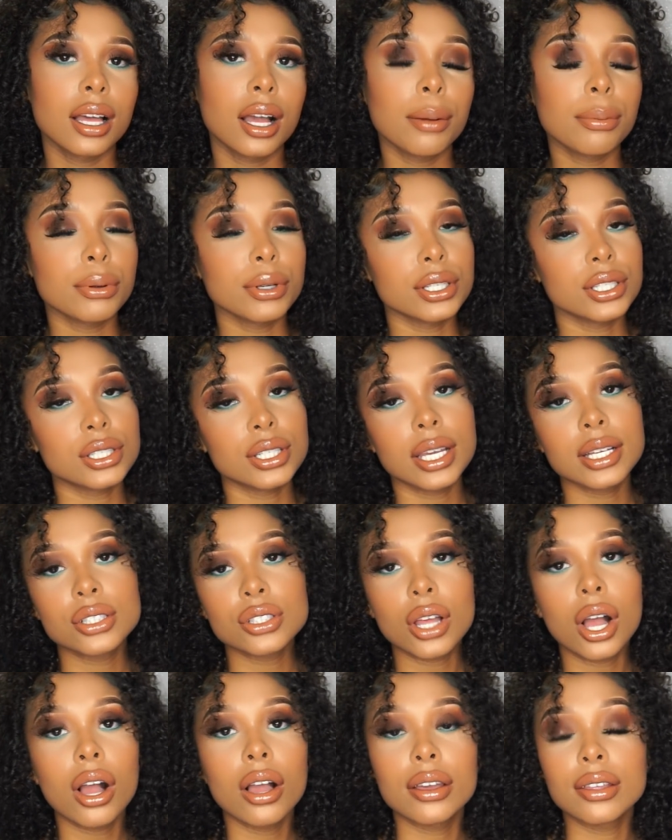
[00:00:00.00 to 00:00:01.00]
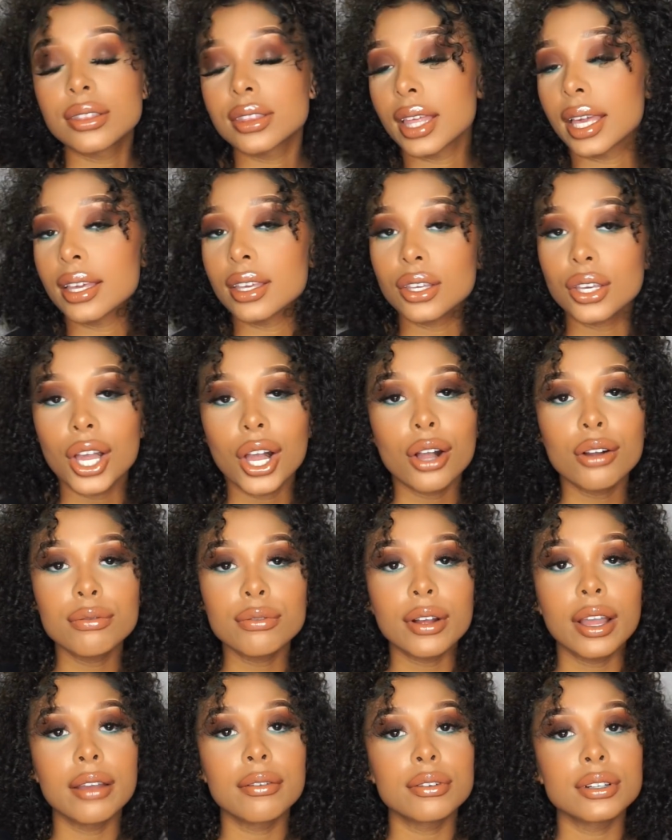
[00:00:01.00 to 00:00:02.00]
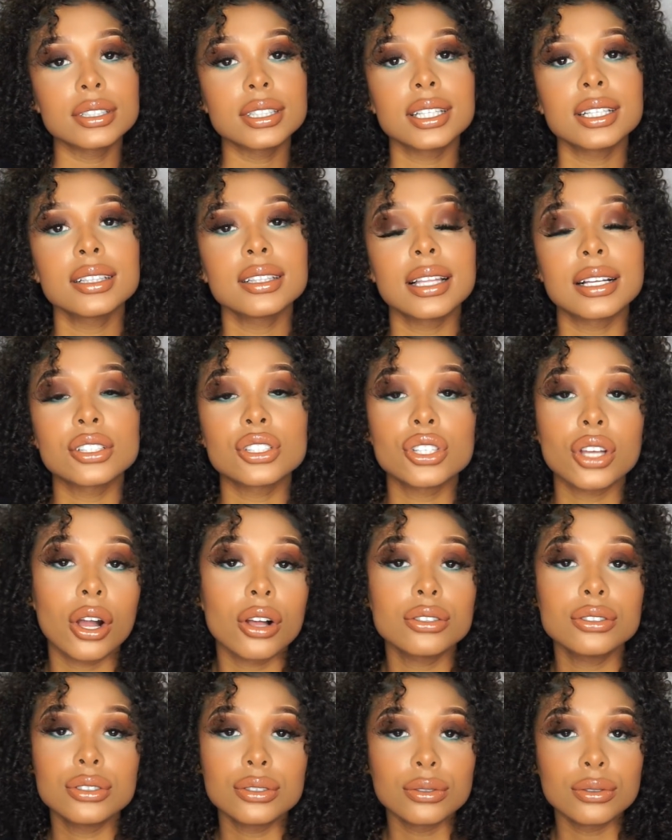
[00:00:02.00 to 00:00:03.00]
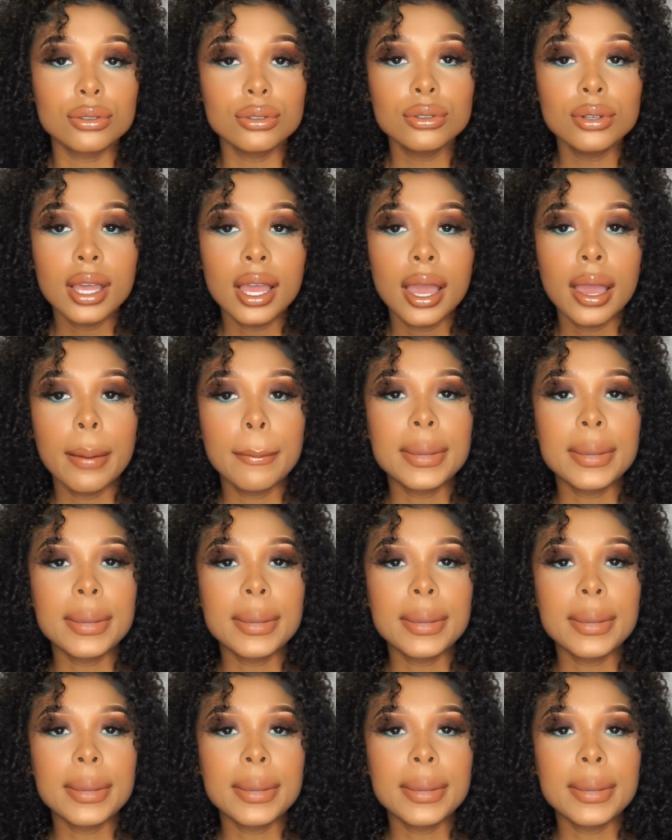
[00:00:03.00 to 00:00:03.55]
appreciate y'all and thank y'all for everything that y'all do,